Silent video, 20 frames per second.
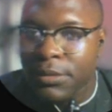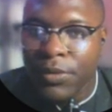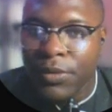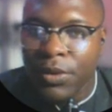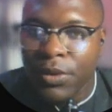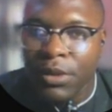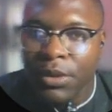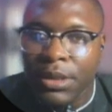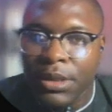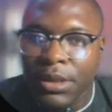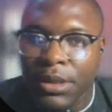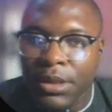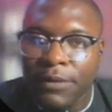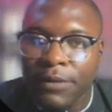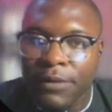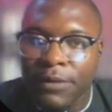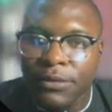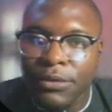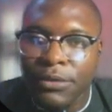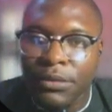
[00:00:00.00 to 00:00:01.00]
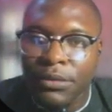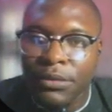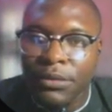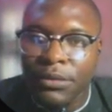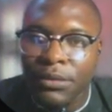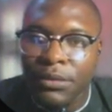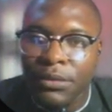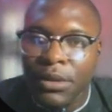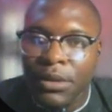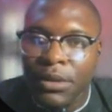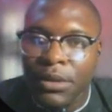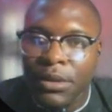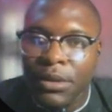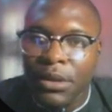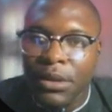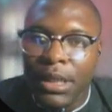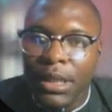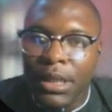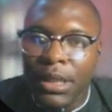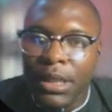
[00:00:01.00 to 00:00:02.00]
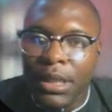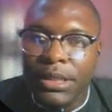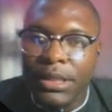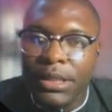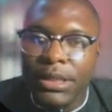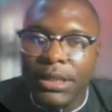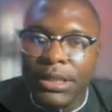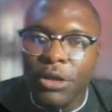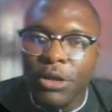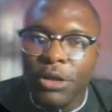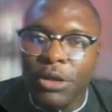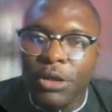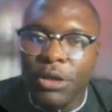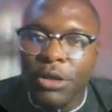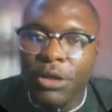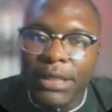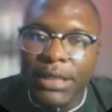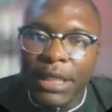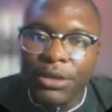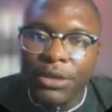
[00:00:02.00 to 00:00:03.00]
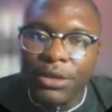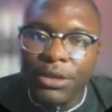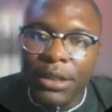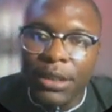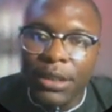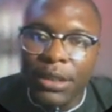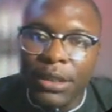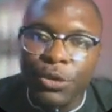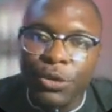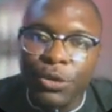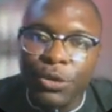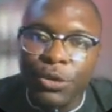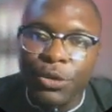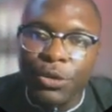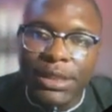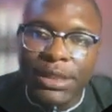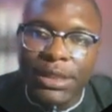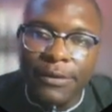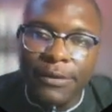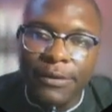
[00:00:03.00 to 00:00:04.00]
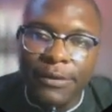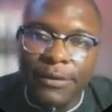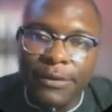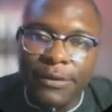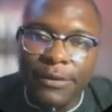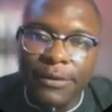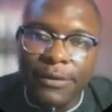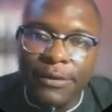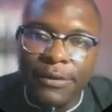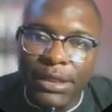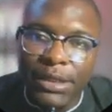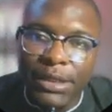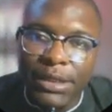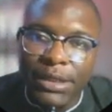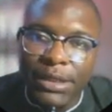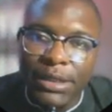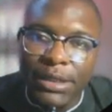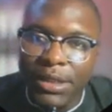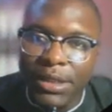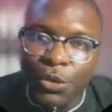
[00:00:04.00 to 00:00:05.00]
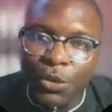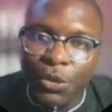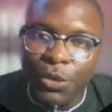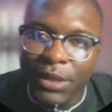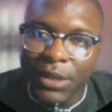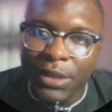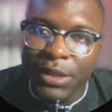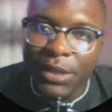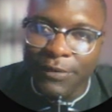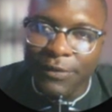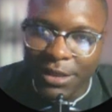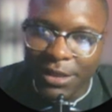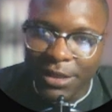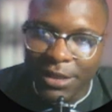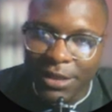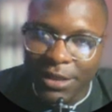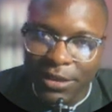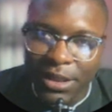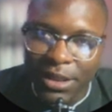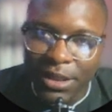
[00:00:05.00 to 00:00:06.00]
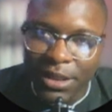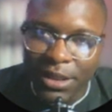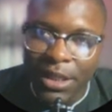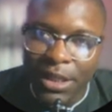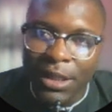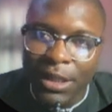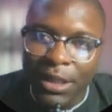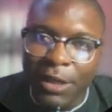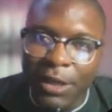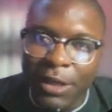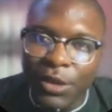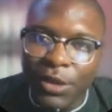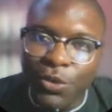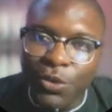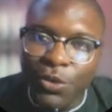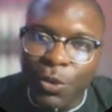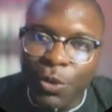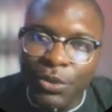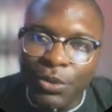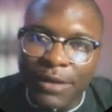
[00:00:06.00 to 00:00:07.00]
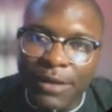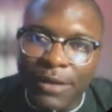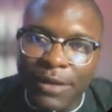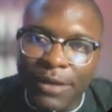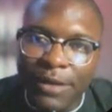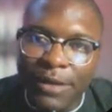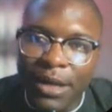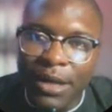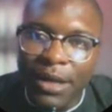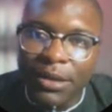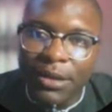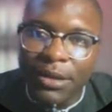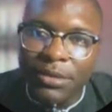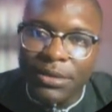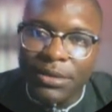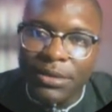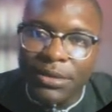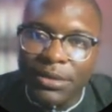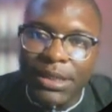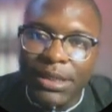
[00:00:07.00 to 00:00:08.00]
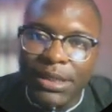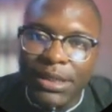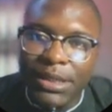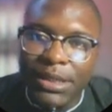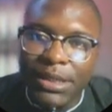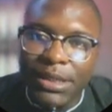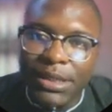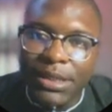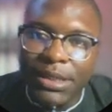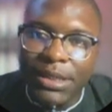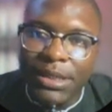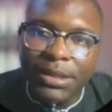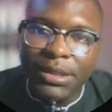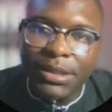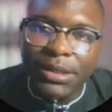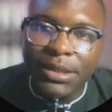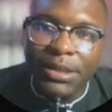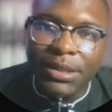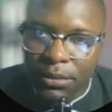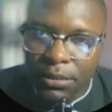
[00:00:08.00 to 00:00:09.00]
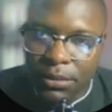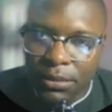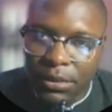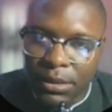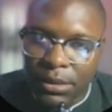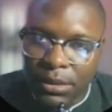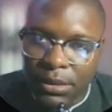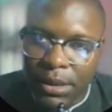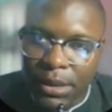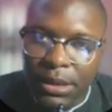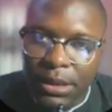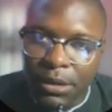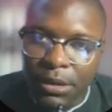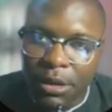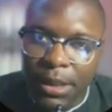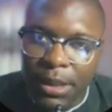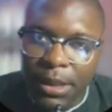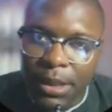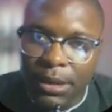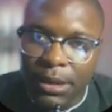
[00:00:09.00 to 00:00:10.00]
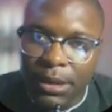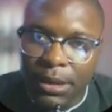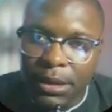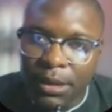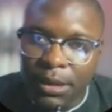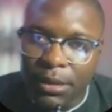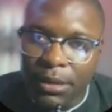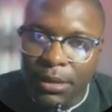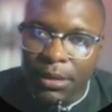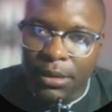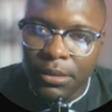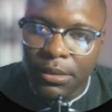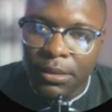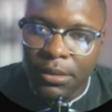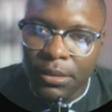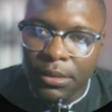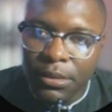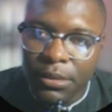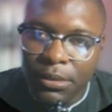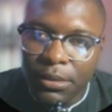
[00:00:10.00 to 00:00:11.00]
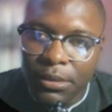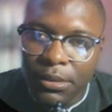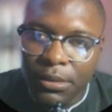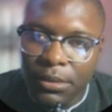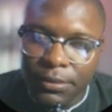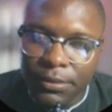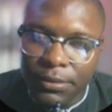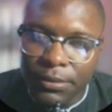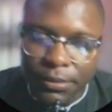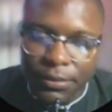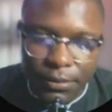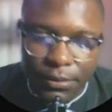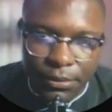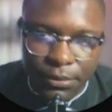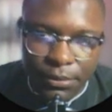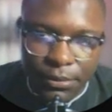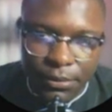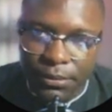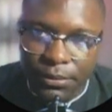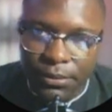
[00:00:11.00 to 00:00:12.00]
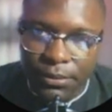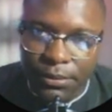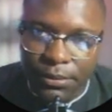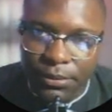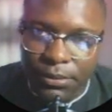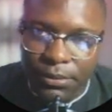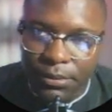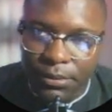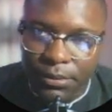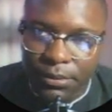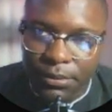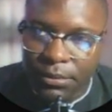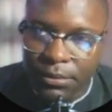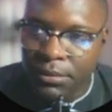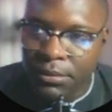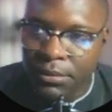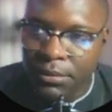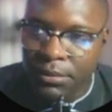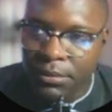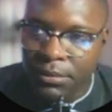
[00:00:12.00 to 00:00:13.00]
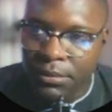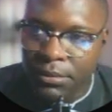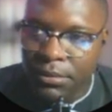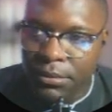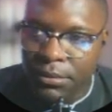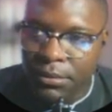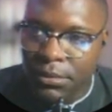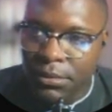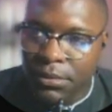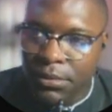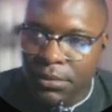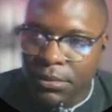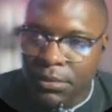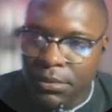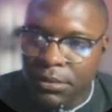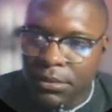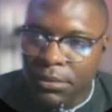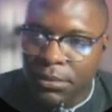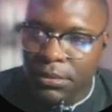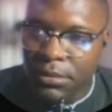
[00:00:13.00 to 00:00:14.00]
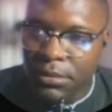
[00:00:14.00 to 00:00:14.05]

Sorry, let me see. What did I even do? Yeah, this is this command is actually to save. It's actually to save, not to open a file. Sorry. If you want to open a file, this is going to be uh, CX uh, CF.